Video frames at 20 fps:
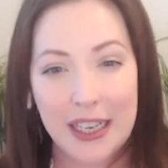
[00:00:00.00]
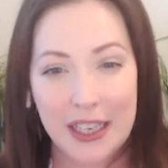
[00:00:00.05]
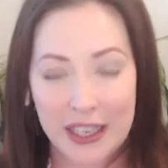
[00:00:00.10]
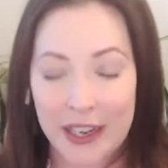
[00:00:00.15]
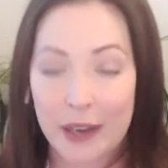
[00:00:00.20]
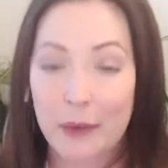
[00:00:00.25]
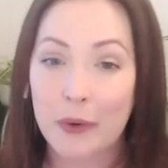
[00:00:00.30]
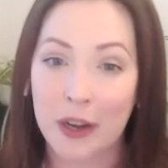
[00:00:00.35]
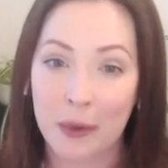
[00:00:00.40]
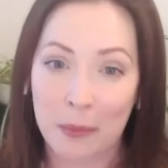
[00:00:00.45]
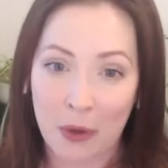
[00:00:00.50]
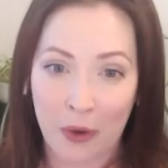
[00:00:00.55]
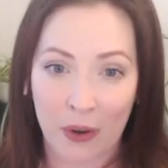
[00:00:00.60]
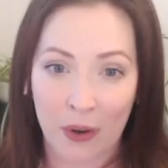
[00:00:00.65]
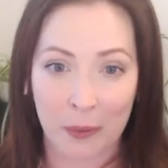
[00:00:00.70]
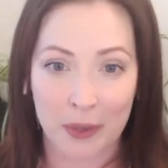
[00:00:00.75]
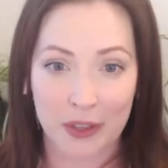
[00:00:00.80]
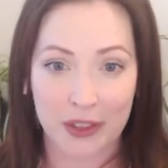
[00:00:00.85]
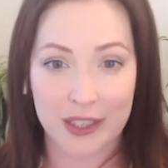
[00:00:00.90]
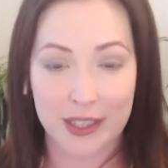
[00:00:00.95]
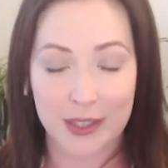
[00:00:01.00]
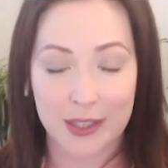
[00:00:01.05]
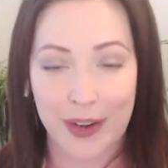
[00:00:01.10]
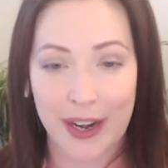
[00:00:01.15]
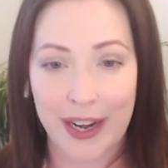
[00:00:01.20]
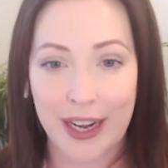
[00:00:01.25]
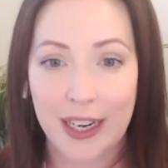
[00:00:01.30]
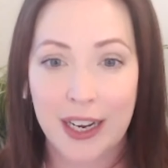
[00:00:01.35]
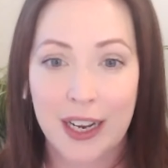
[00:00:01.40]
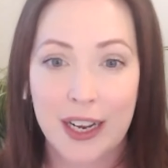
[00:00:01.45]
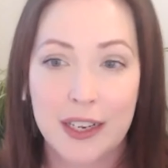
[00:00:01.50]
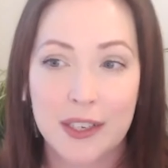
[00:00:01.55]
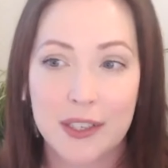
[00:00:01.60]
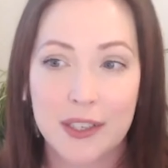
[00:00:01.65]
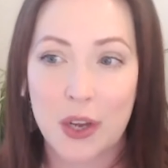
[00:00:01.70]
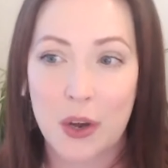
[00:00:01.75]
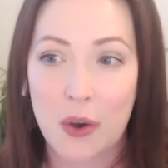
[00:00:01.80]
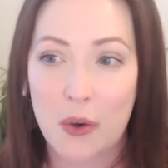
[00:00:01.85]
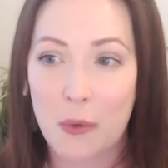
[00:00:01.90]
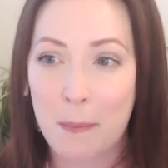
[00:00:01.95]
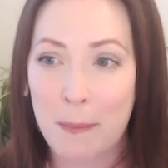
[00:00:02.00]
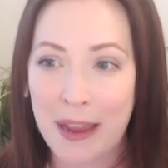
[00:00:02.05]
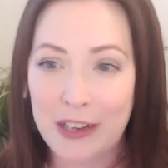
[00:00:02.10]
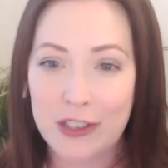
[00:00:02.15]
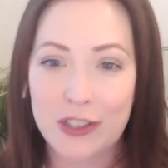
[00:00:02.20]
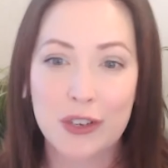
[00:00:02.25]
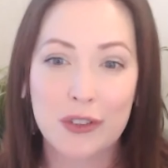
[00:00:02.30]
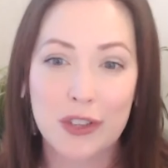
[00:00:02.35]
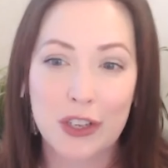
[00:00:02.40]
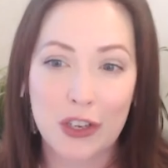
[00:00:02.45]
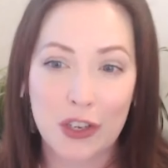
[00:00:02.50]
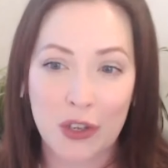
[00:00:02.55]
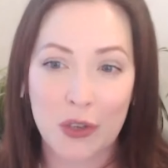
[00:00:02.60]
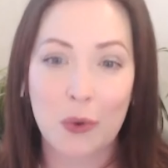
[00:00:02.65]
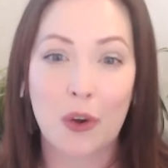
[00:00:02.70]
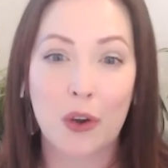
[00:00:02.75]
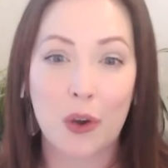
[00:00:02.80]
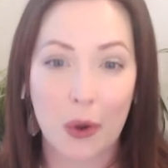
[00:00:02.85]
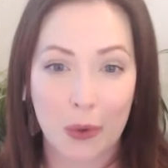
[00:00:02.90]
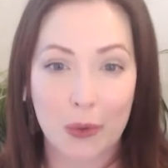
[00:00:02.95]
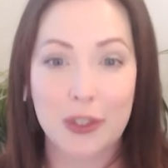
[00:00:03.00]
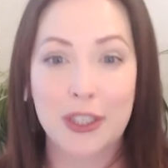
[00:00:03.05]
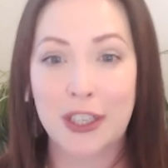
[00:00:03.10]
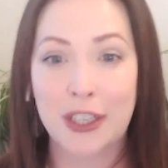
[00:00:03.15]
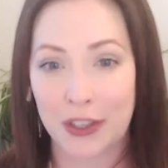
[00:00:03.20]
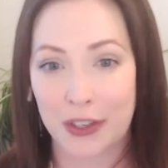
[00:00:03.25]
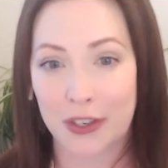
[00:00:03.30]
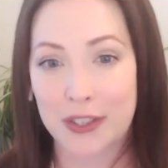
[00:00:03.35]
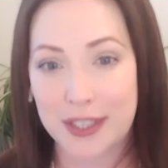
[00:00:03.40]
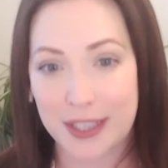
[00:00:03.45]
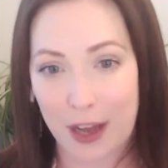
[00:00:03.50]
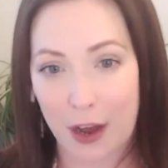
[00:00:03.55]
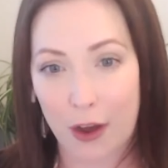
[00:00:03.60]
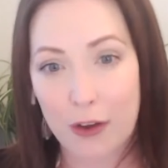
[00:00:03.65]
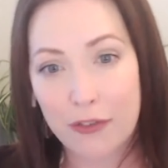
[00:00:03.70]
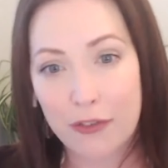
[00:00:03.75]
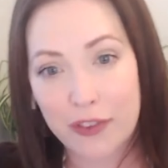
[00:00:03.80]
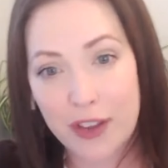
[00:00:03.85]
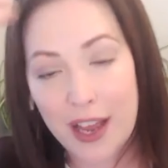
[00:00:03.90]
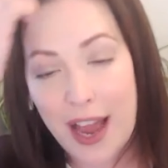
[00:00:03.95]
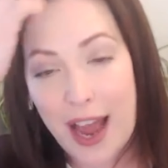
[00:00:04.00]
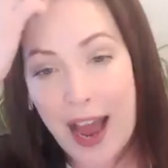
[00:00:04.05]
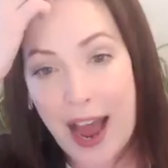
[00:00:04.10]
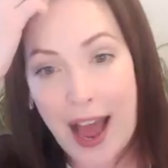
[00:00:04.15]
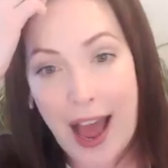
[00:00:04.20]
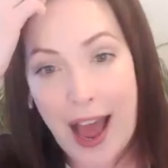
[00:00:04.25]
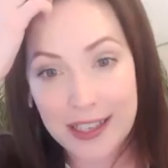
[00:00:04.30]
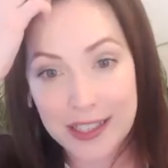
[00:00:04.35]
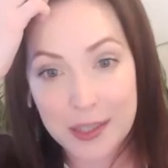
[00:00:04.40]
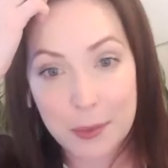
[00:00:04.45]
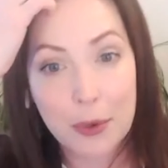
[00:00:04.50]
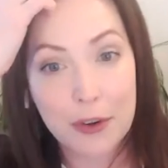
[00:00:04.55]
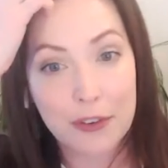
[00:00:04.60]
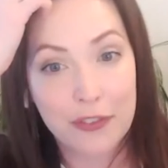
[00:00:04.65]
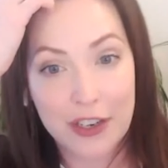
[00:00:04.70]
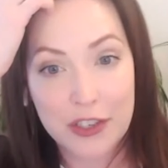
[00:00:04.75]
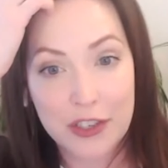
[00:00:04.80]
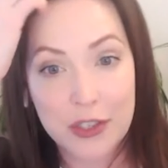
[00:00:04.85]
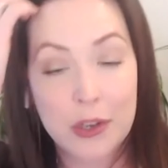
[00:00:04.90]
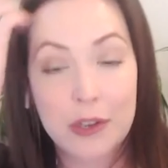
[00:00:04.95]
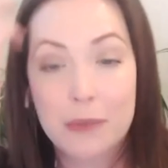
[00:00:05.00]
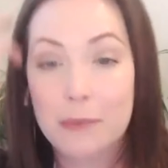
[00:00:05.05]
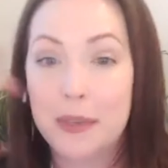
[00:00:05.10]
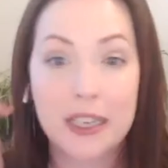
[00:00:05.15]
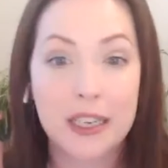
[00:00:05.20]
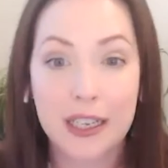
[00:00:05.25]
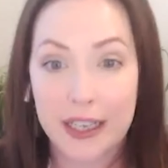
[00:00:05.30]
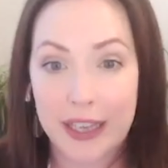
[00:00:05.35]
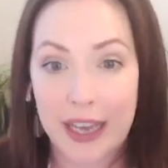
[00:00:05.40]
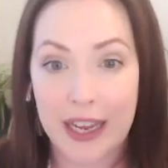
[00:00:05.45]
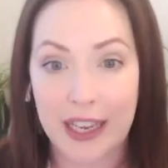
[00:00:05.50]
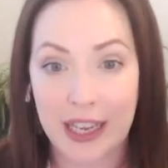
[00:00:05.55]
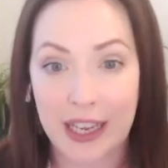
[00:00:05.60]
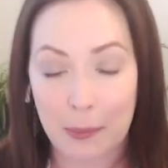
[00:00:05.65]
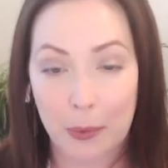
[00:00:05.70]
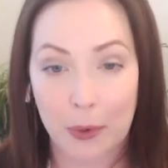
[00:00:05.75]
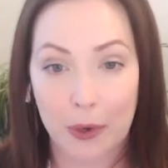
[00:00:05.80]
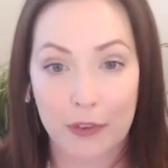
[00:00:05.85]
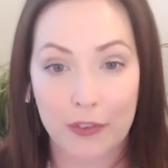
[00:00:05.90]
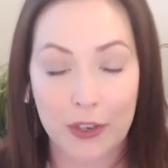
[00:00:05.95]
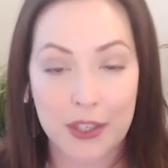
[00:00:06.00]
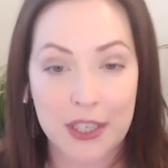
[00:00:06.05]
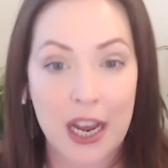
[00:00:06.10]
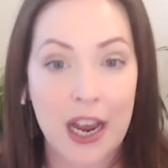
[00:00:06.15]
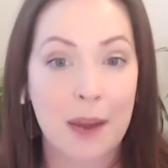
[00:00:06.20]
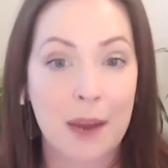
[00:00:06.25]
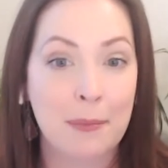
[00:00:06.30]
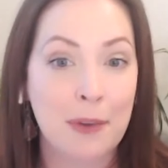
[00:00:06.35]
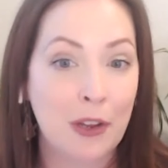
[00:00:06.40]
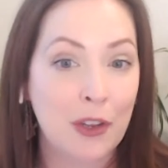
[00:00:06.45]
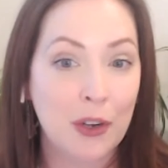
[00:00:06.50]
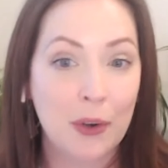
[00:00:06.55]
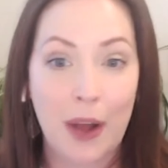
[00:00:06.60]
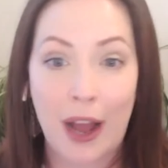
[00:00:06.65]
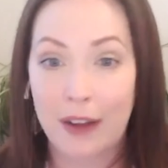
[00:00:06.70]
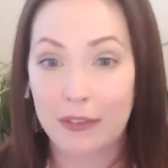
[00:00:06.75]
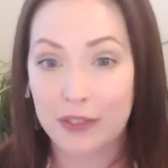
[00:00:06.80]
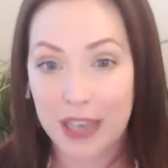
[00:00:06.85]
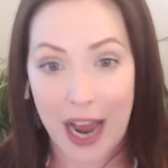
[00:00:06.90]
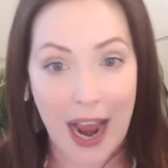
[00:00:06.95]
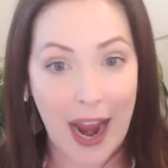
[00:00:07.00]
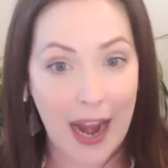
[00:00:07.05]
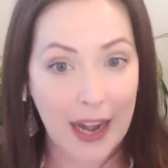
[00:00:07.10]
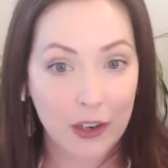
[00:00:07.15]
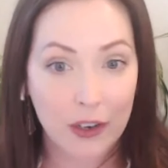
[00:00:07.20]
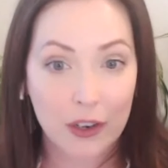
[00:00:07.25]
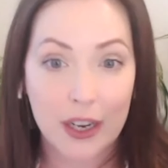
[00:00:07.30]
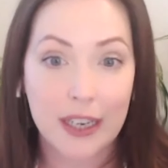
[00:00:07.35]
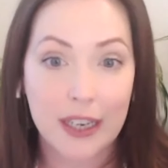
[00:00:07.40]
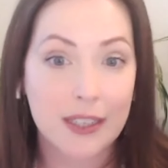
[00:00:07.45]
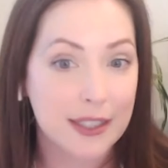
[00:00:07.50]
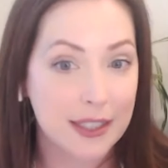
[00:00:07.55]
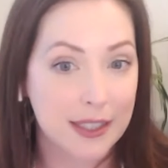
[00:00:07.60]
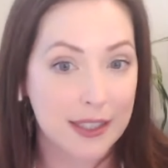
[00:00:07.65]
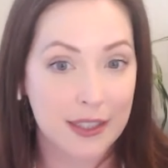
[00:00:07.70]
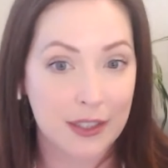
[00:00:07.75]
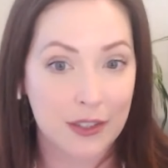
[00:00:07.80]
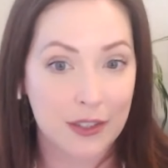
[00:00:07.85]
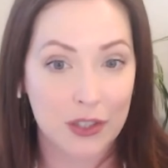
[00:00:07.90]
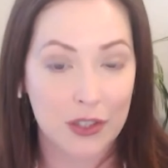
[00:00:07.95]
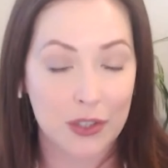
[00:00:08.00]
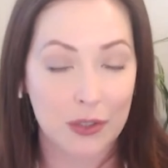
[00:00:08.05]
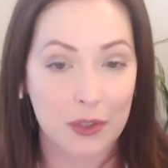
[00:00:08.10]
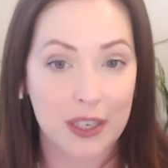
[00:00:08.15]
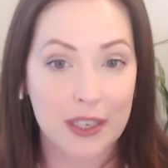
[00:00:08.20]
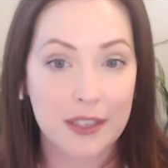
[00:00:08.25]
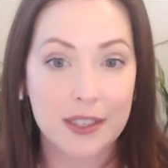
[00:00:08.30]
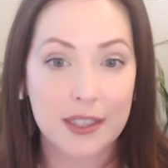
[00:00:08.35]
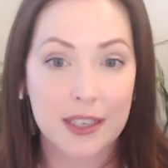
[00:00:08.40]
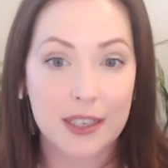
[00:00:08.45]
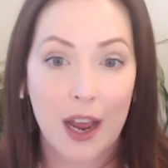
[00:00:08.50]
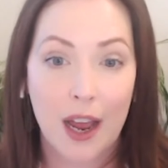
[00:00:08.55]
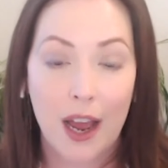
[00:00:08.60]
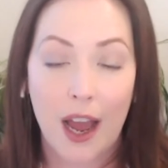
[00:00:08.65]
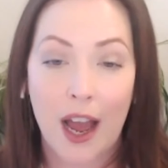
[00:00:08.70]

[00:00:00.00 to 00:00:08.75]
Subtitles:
You get where I'm going with this, right? So make sure that you are holding yourself as a professional and being a gatekeeper of your time. Now, you don't have to hire an assistant to do this.